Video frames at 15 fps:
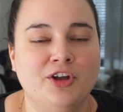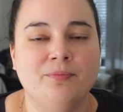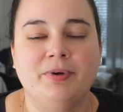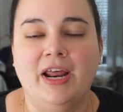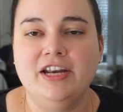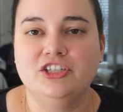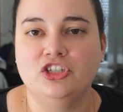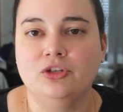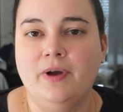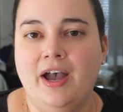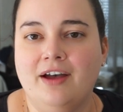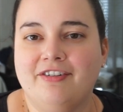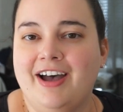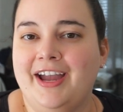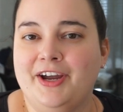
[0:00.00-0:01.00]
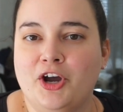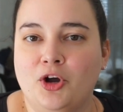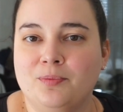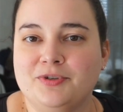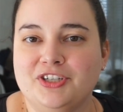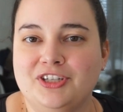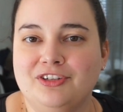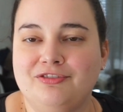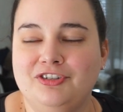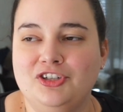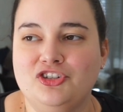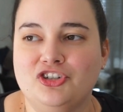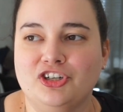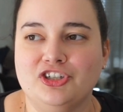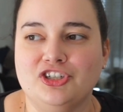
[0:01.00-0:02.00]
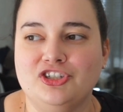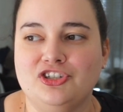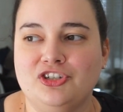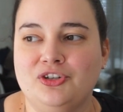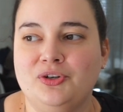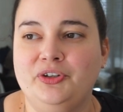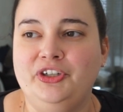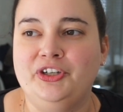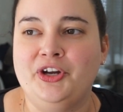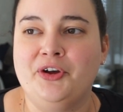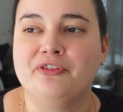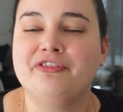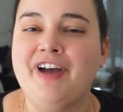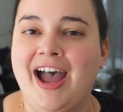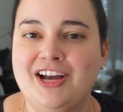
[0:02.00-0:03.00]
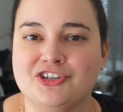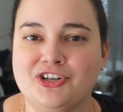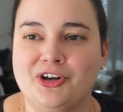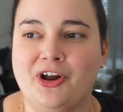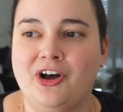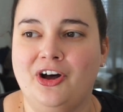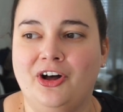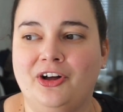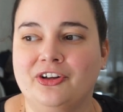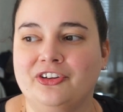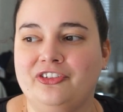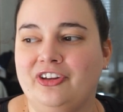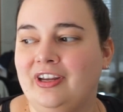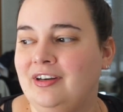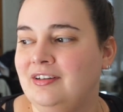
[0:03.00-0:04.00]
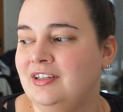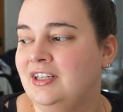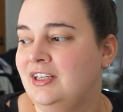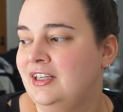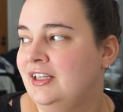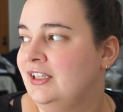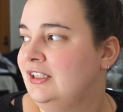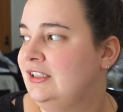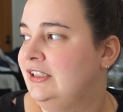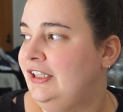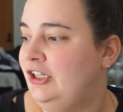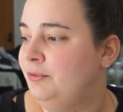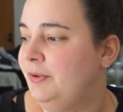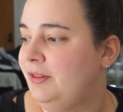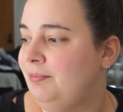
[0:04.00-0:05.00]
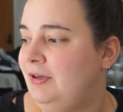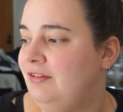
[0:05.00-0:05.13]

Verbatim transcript: But I do have high hopes in the future to do, you know, fashion hauls and clean with